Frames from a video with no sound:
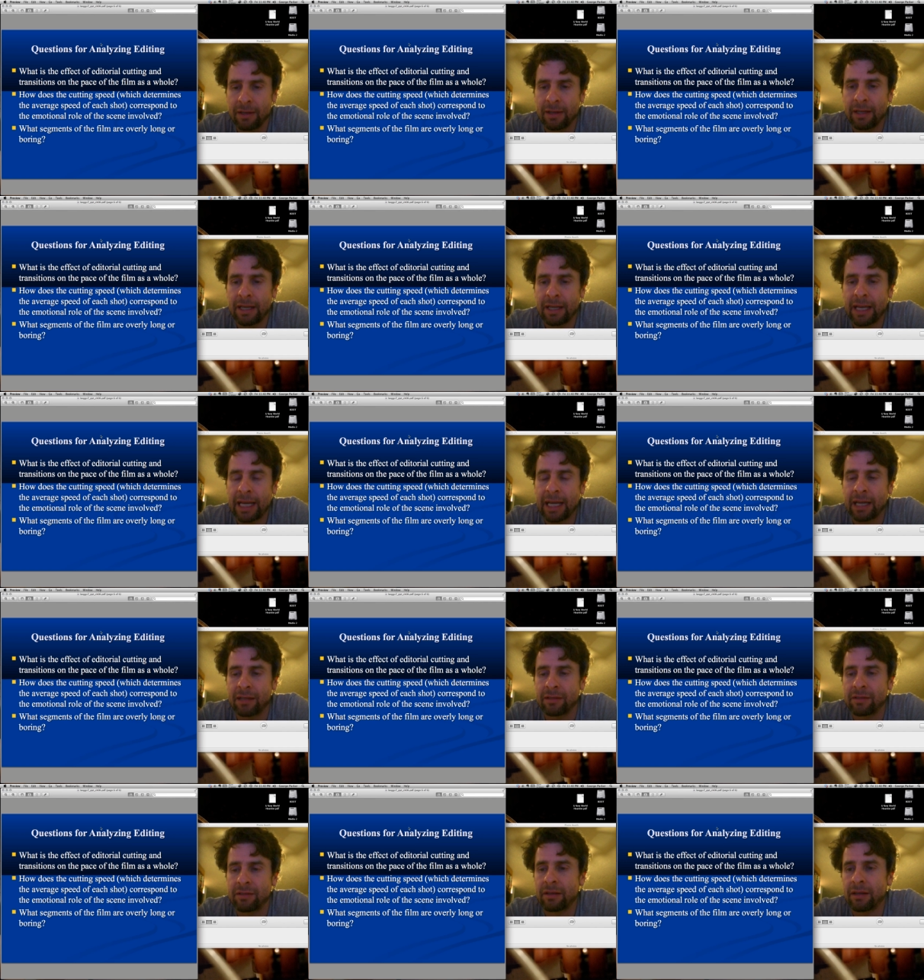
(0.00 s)

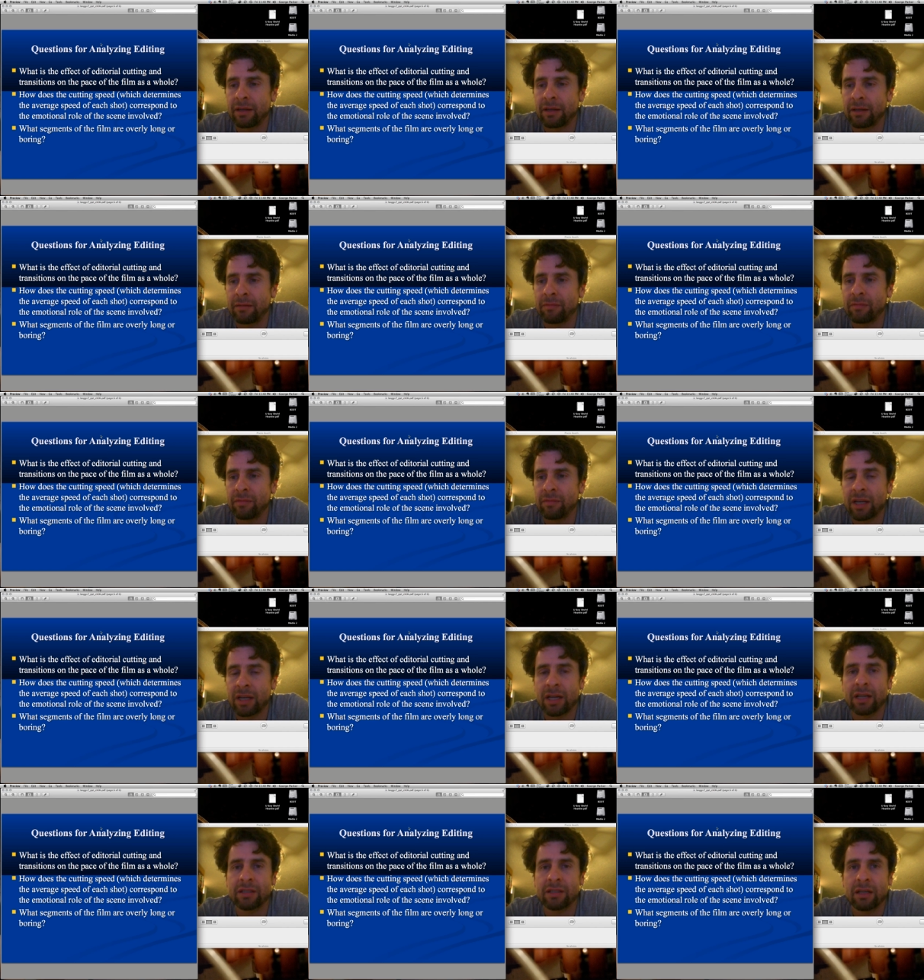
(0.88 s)
and the
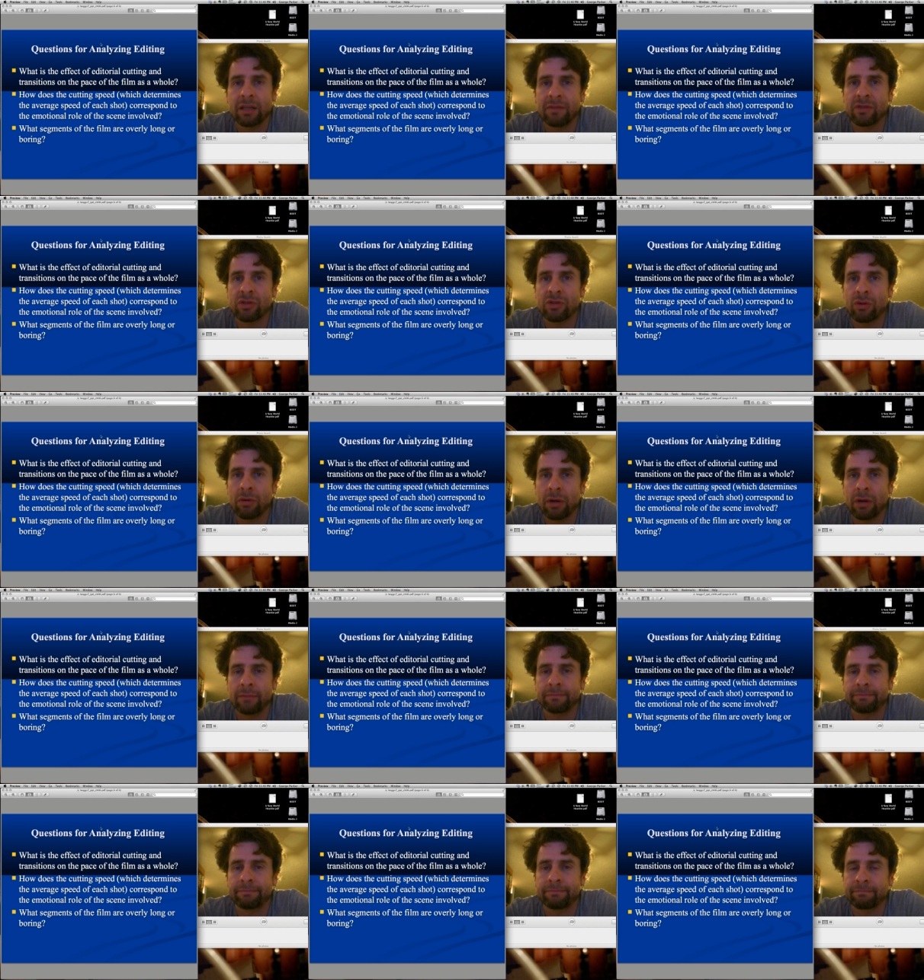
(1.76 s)
content of the story.
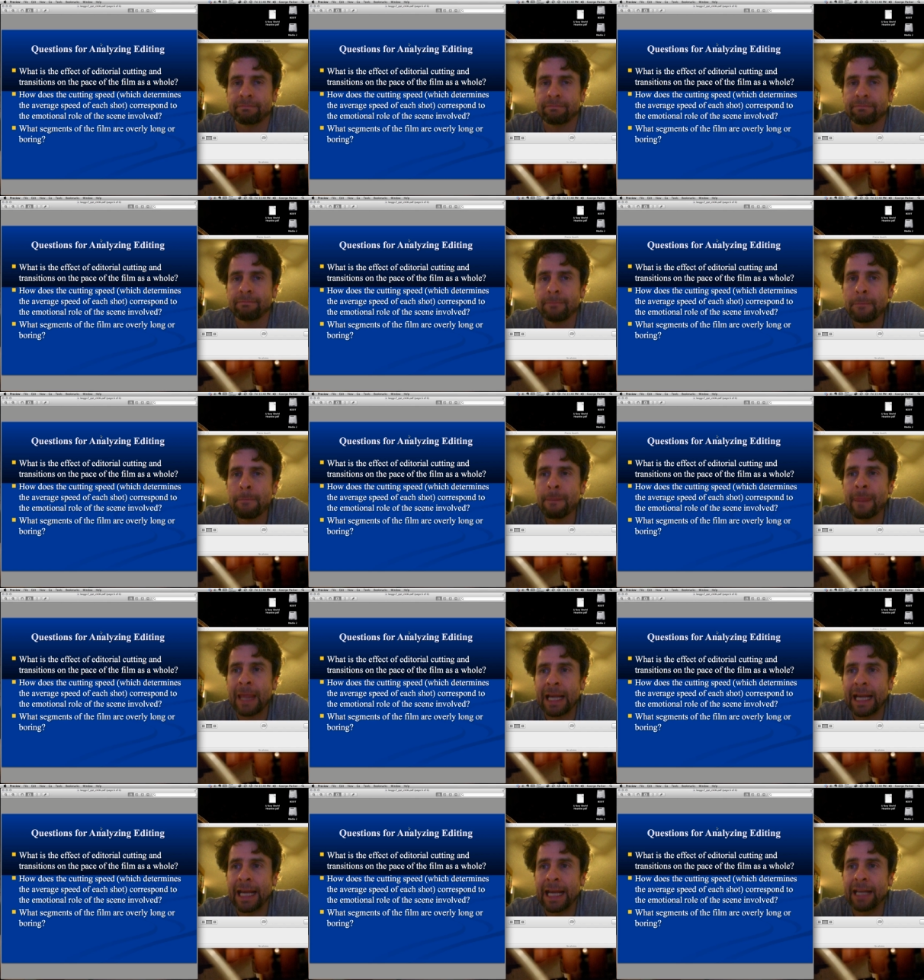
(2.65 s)

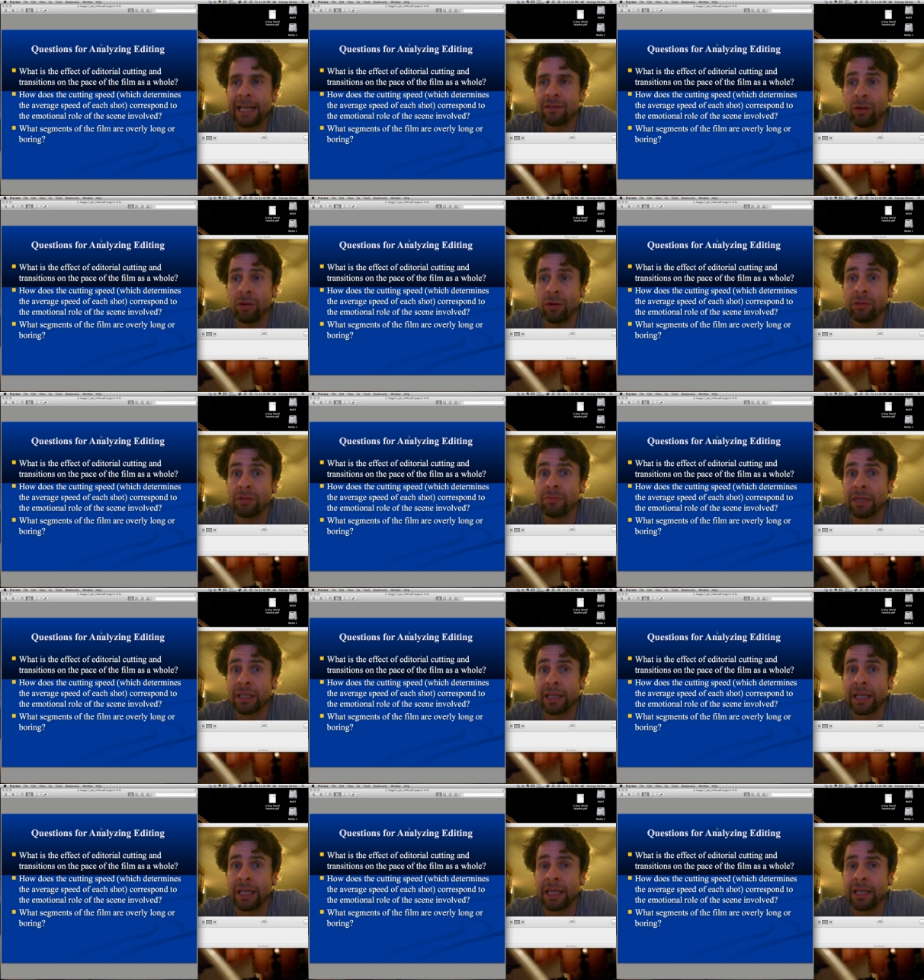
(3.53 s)
And
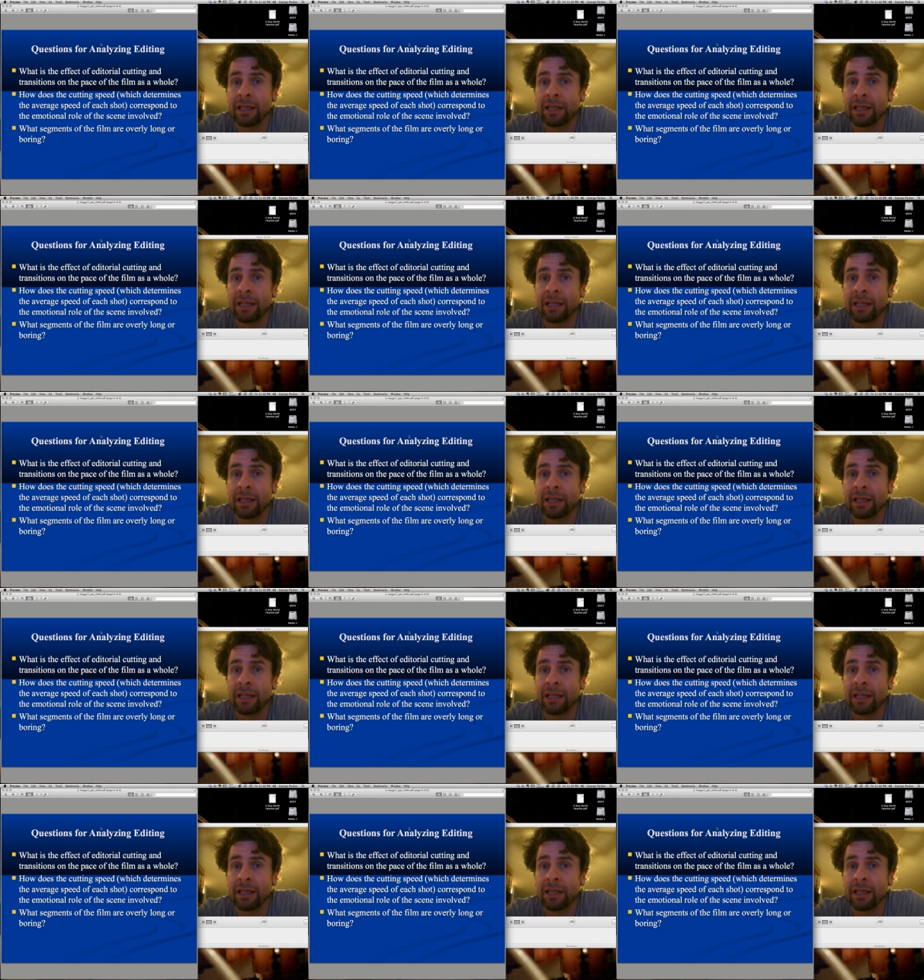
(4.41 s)
ultimately,